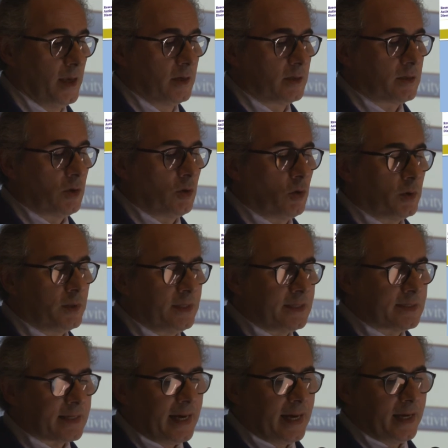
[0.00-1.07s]
So
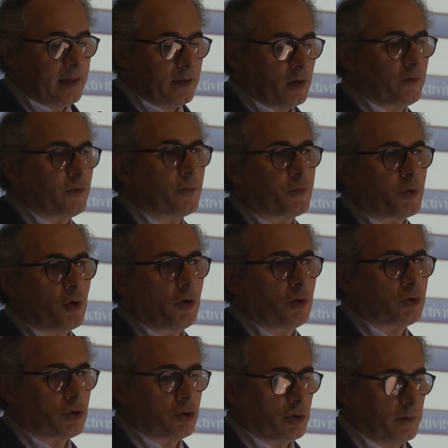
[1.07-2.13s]
this kind of
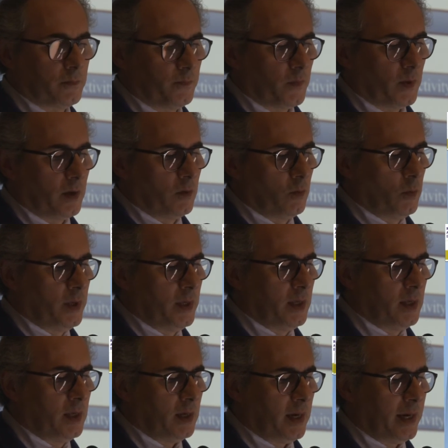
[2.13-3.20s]
approach,
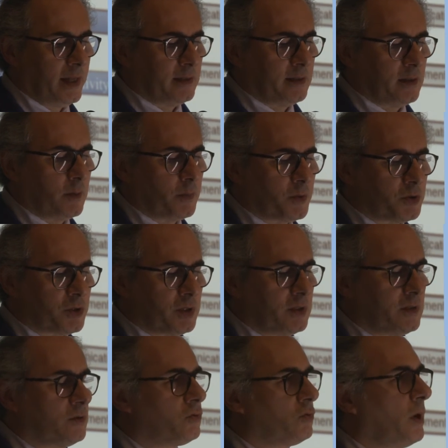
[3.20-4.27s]
we had the
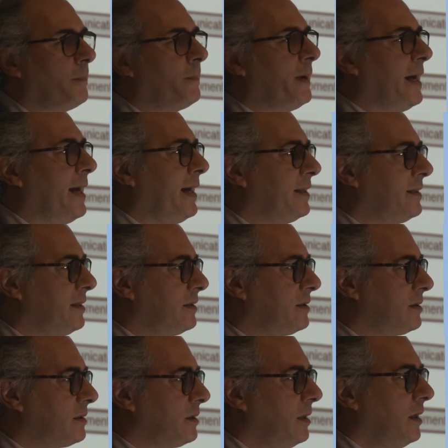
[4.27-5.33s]
opportunity to apply
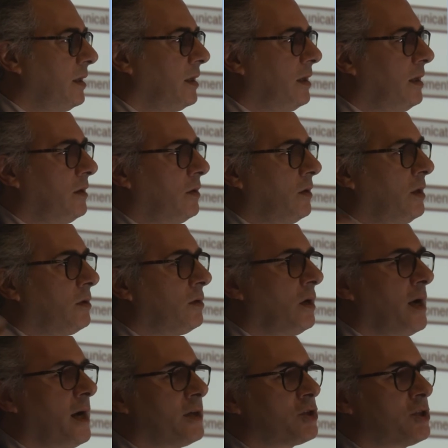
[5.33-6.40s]
it in a
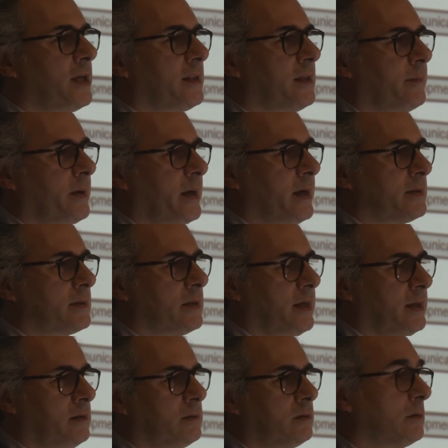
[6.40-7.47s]
large database
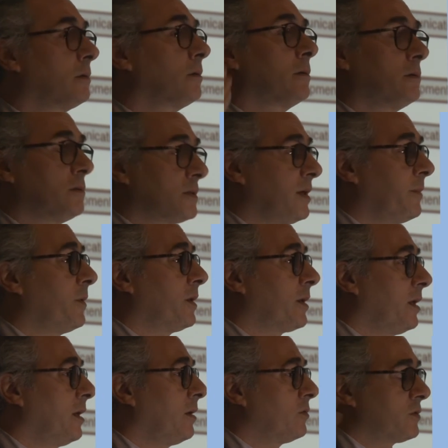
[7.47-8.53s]
at the
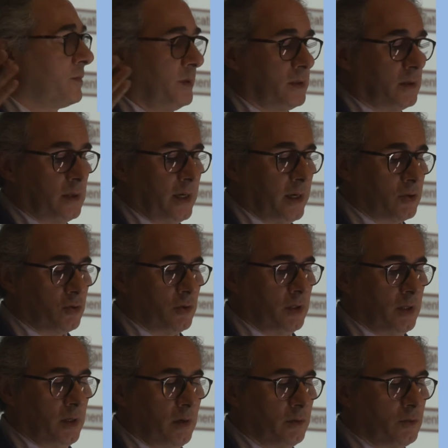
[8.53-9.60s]
Salpêtrière Hospital,
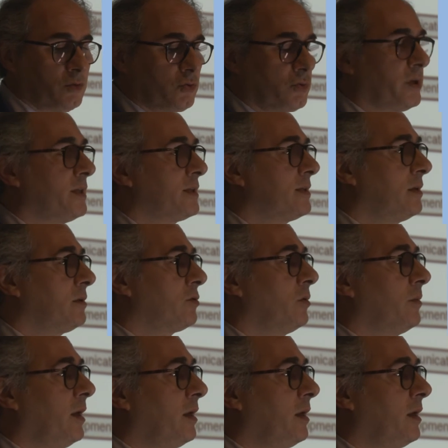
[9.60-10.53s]
actually, on Tourette syndrome.